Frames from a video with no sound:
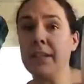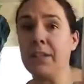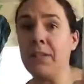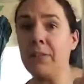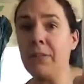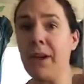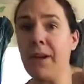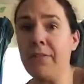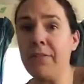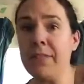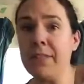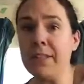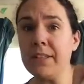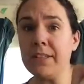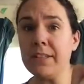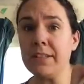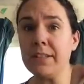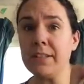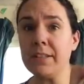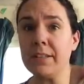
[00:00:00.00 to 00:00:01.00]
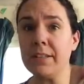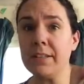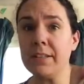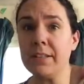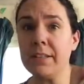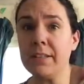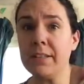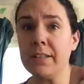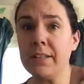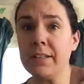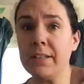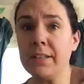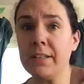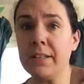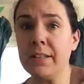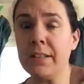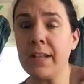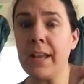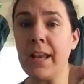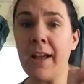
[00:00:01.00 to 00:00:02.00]
I do have this,
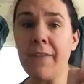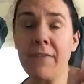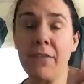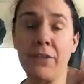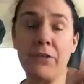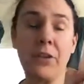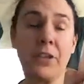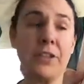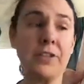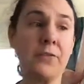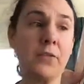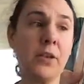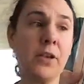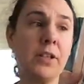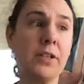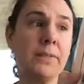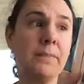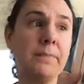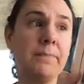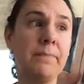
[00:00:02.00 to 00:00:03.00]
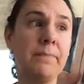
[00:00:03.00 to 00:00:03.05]
and I have the threads for it.